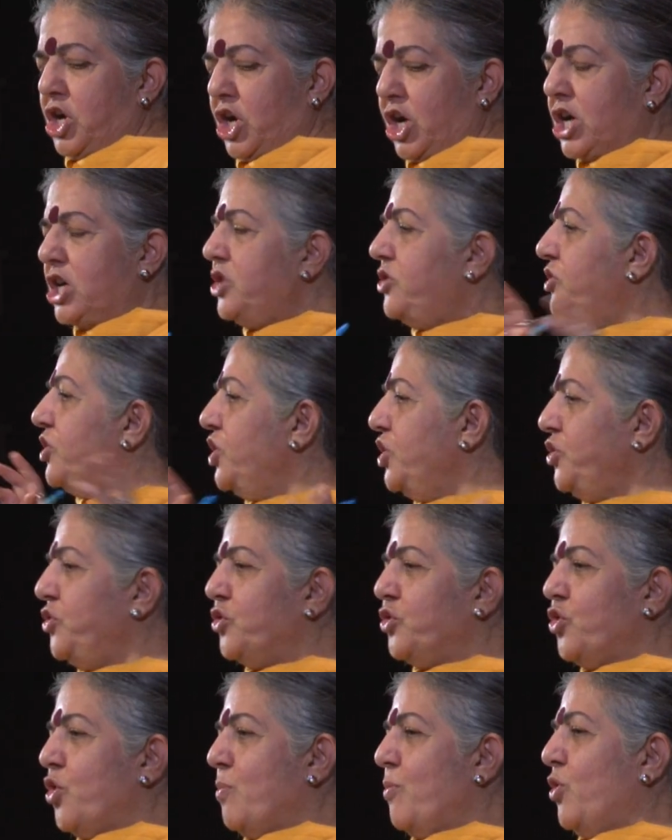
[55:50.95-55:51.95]
continue to
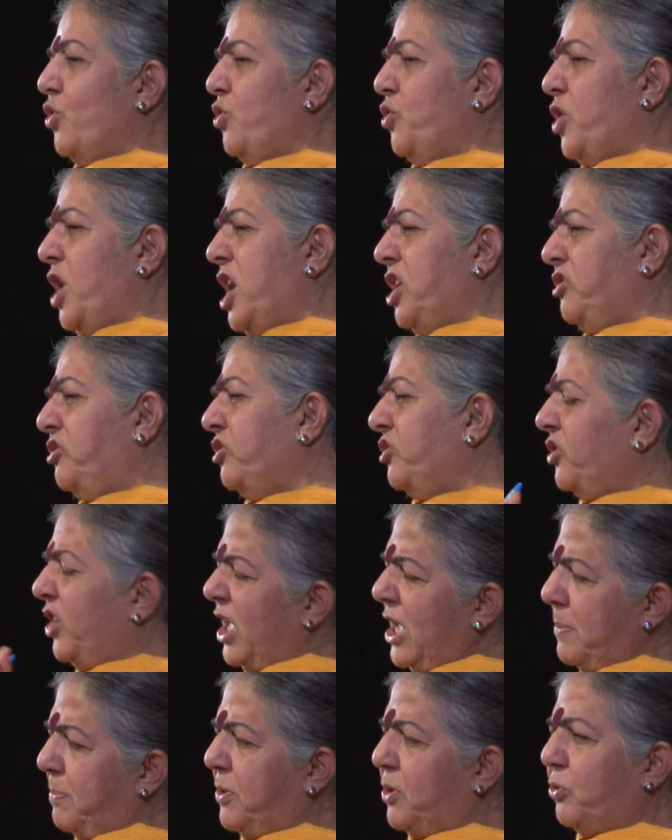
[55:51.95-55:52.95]
grow monocultures,
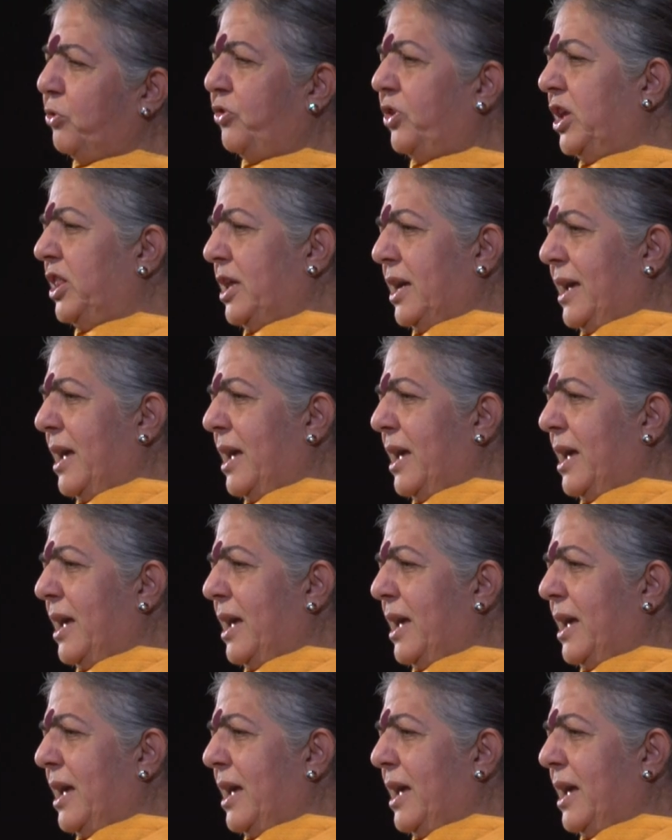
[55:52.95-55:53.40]
keep using the